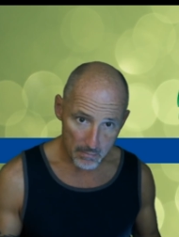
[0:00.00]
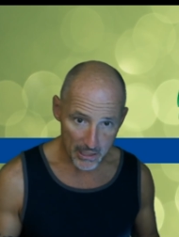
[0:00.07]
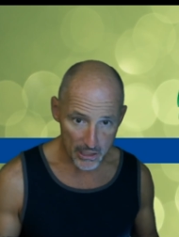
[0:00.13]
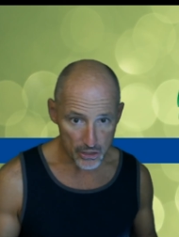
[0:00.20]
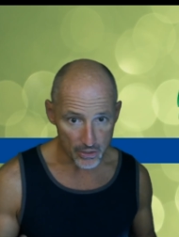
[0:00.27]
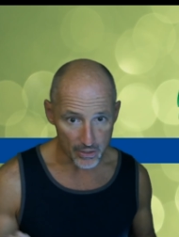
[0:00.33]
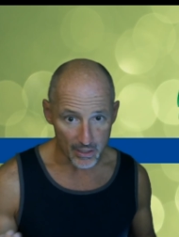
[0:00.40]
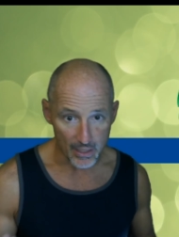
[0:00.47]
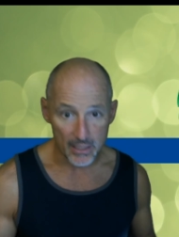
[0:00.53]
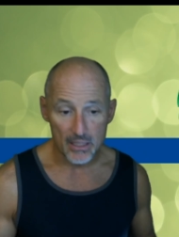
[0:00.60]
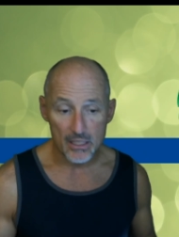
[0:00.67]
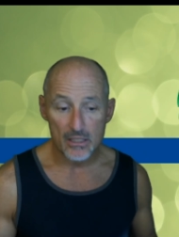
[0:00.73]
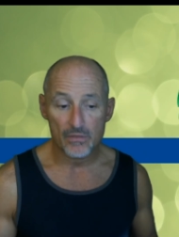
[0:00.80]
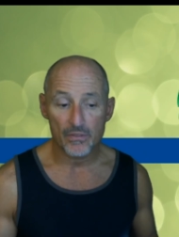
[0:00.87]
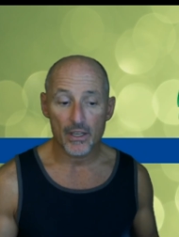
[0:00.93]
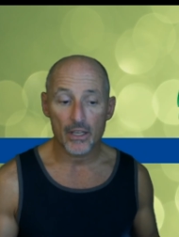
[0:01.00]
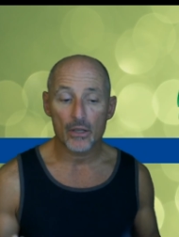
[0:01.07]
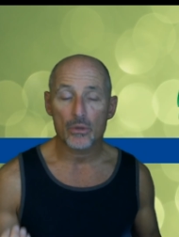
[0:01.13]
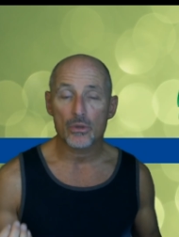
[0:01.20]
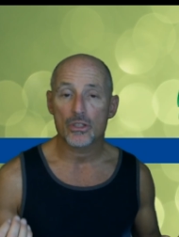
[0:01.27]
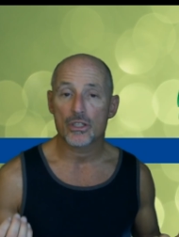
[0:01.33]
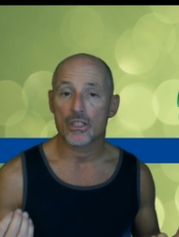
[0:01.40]
Make sure you like this
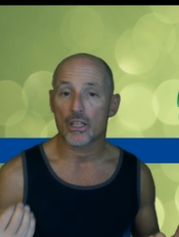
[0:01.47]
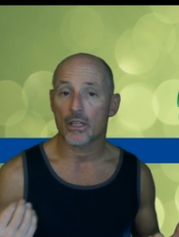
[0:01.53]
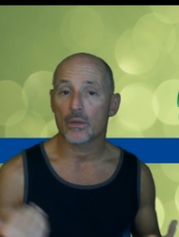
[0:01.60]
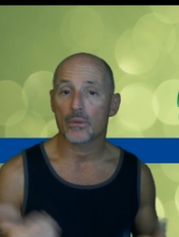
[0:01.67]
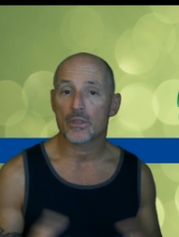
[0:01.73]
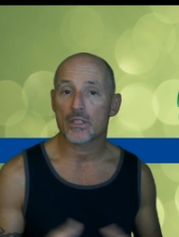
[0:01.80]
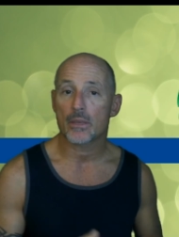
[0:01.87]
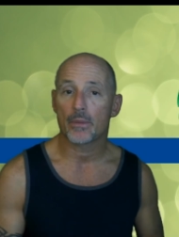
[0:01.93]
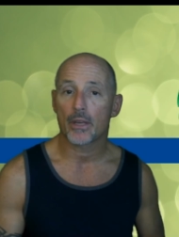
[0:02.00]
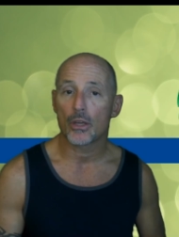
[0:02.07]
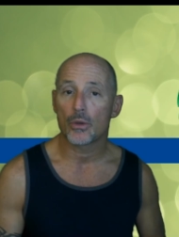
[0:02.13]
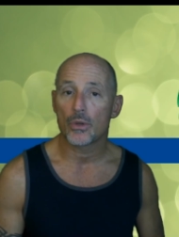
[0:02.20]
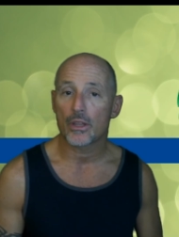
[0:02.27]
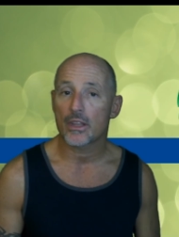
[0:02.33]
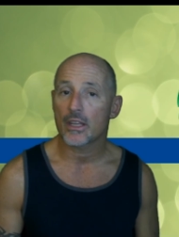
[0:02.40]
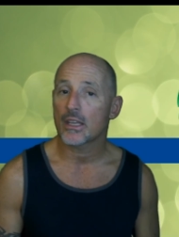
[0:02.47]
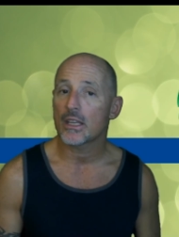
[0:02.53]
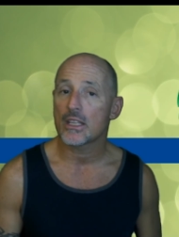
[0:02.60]
video, share it with somebody who you think